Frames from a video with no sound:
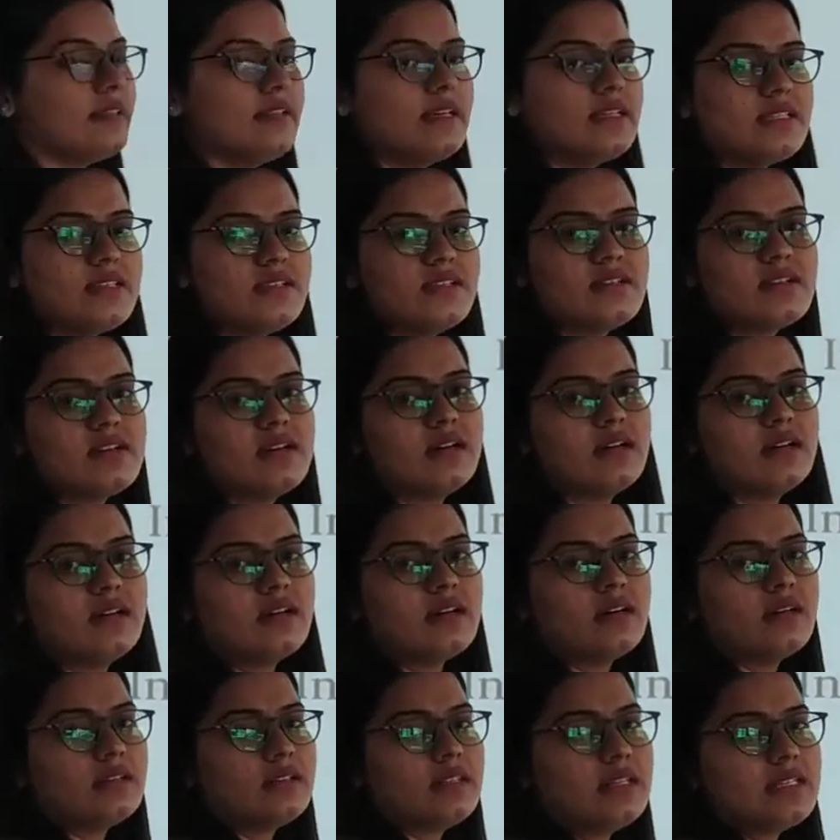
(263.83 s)
These
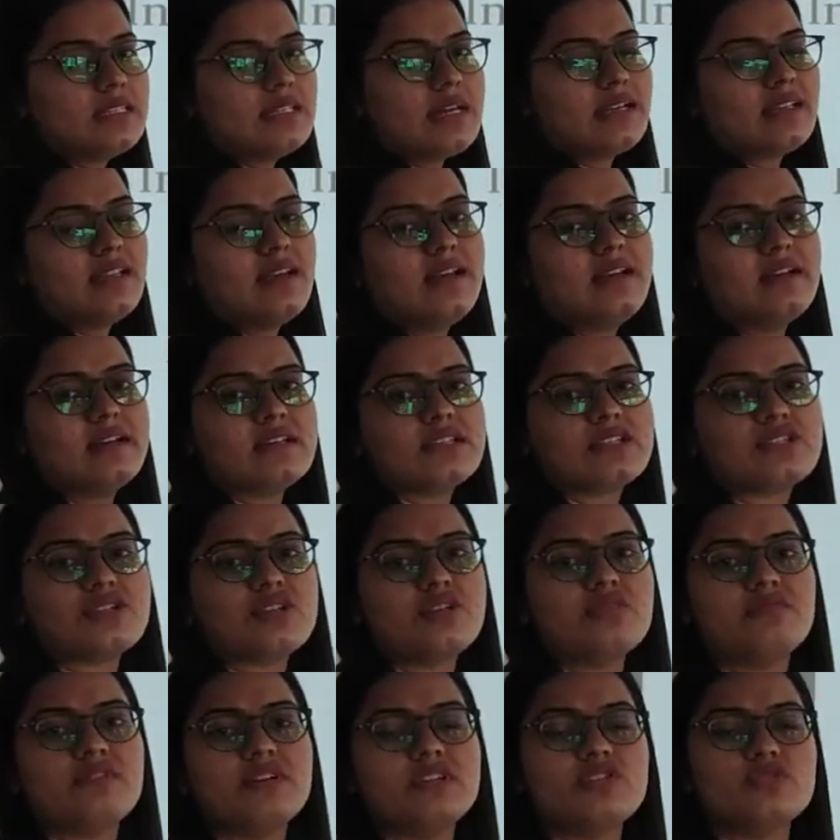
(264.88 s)
are the
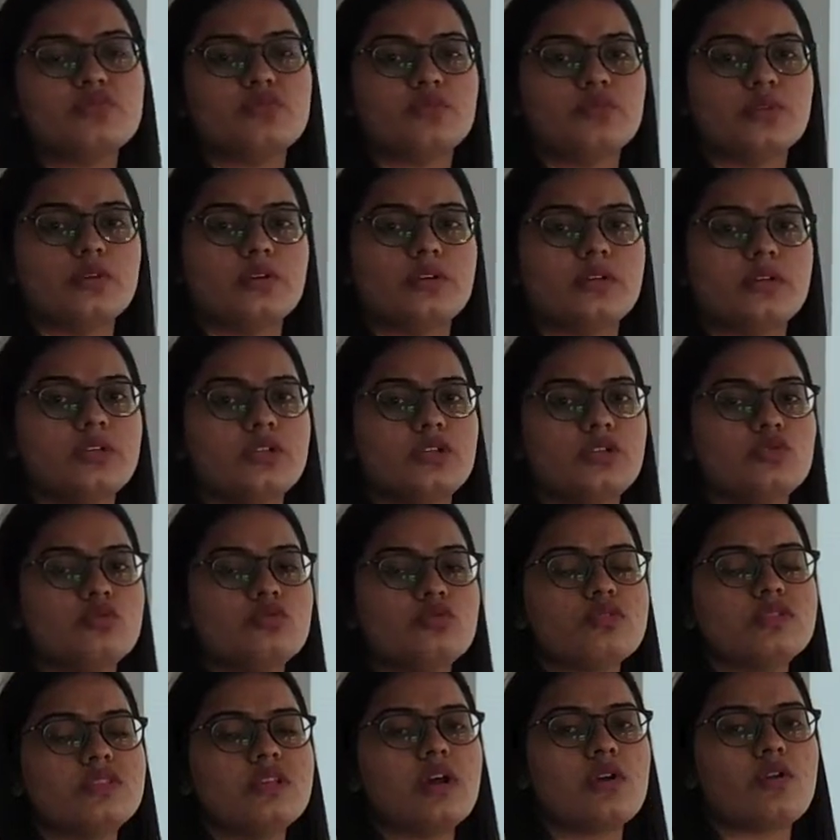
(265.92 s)
industries which
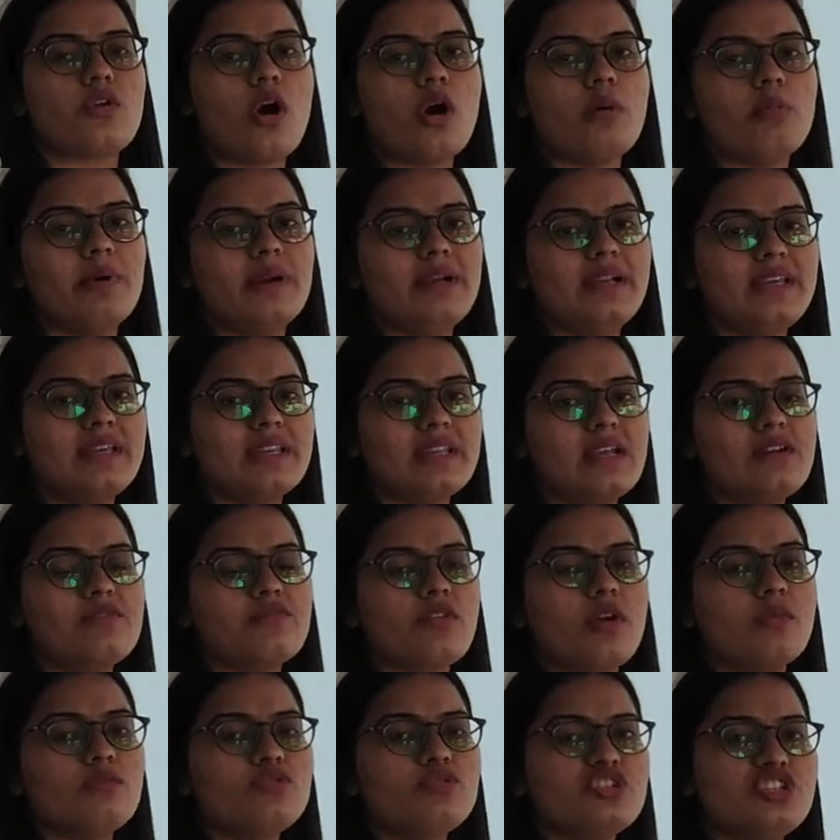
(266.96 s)
use the raw material
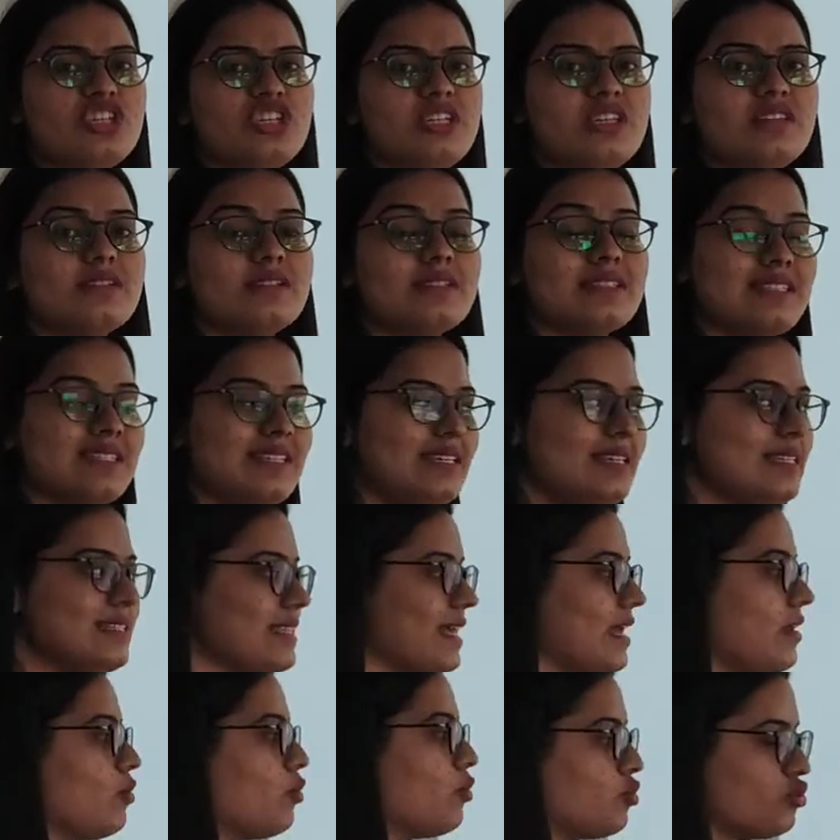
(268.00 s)
from seas
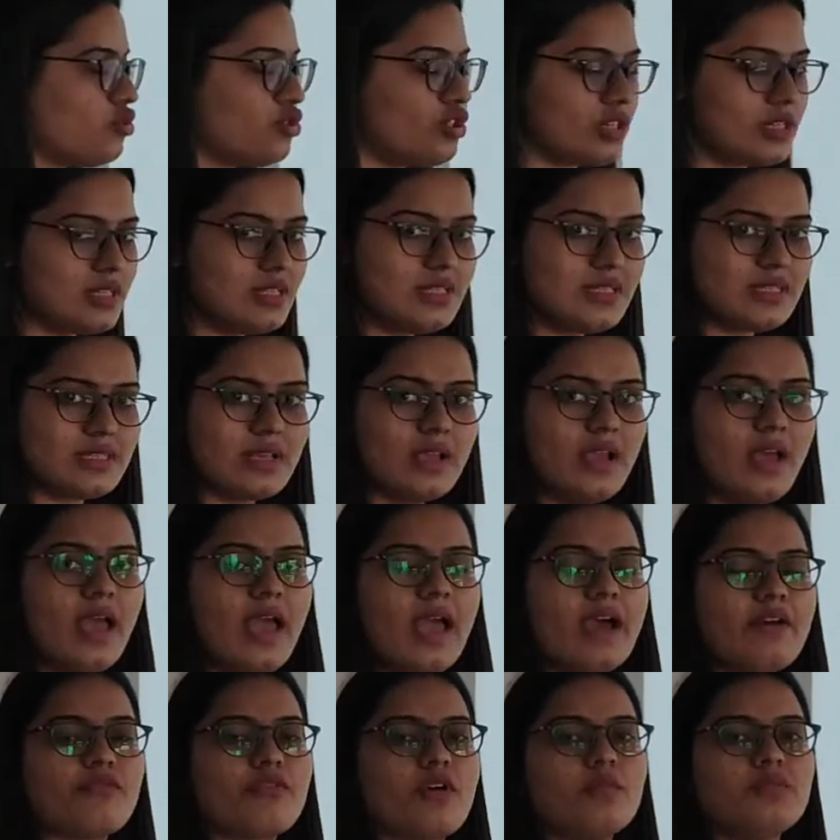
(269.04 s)
and oceans,
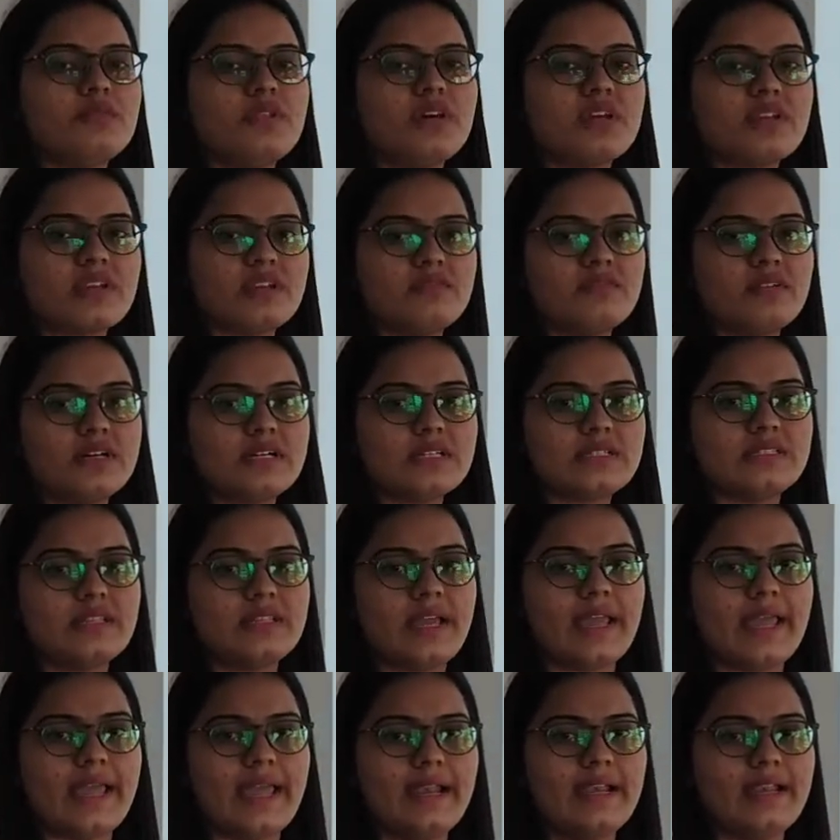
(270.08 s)
from the rivers they
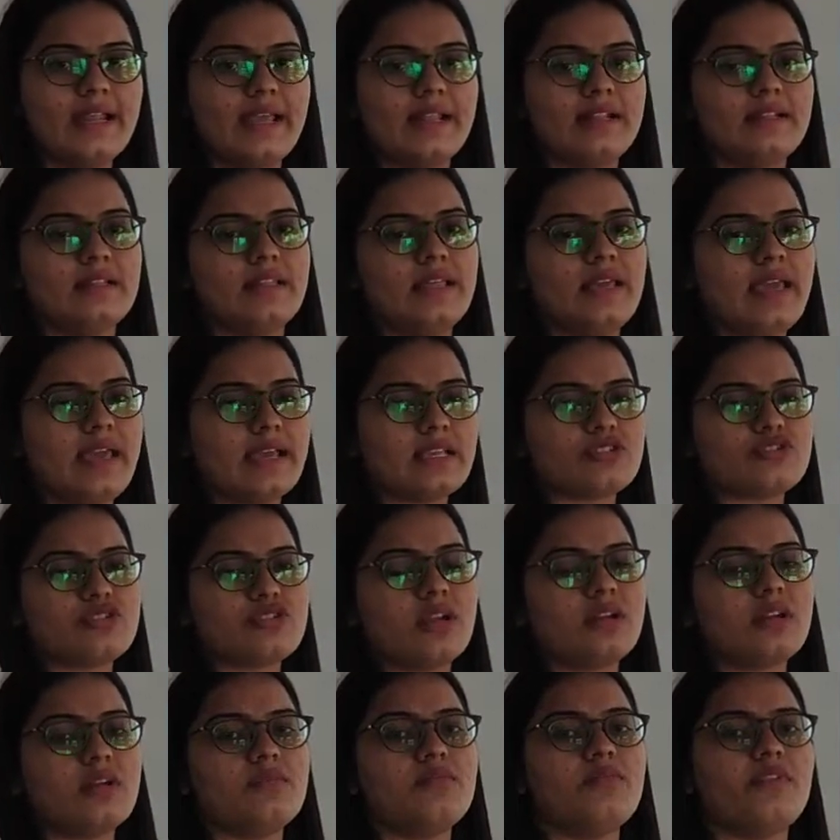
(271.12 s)
get, and they
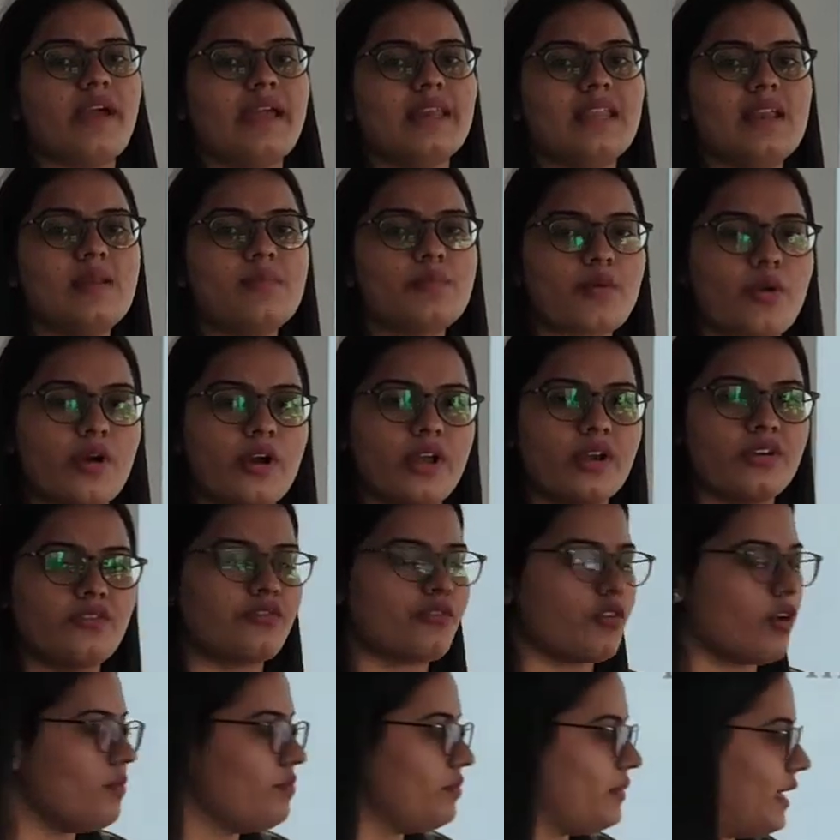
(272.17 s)
extract a final product
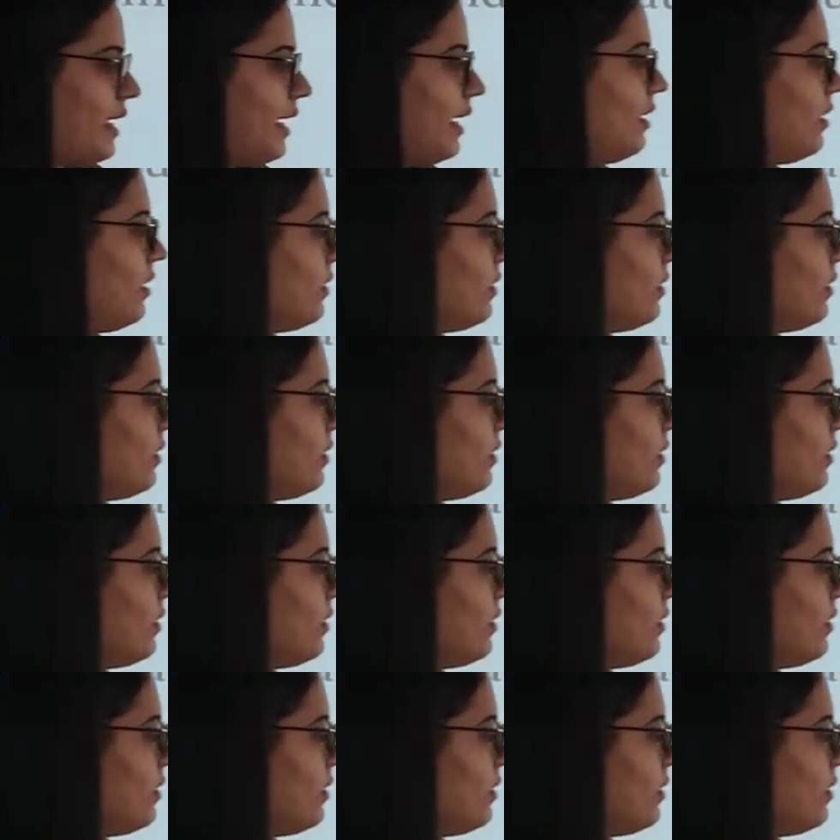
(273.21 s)
from that.